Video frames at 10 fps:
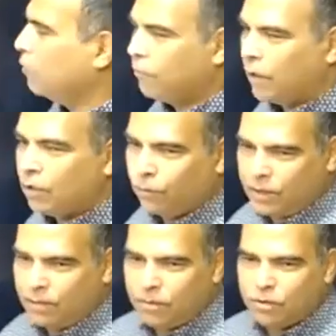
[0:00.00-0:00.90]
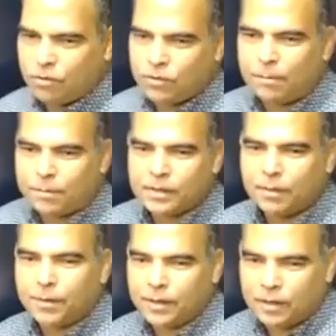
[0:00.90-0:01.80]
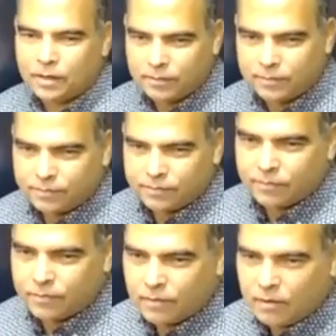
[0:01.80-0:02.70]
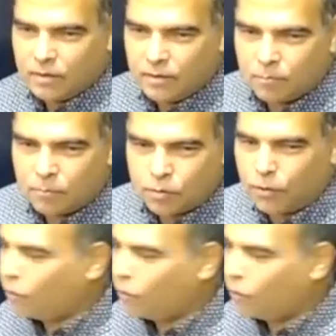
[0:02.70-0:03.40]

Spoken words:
why do we keep these two chapters separate? Because when